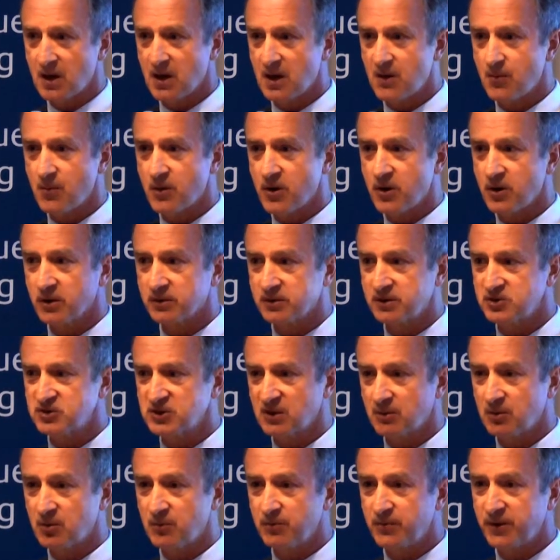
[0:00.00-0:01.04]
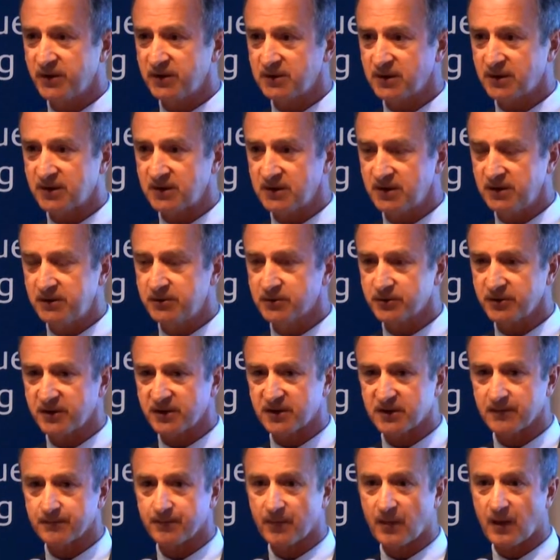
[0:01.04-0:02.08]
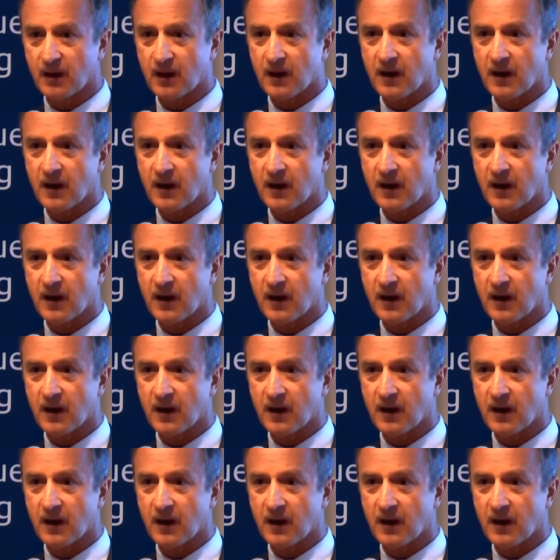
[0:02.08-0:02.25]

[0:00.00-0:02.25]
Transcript: among the German business leaders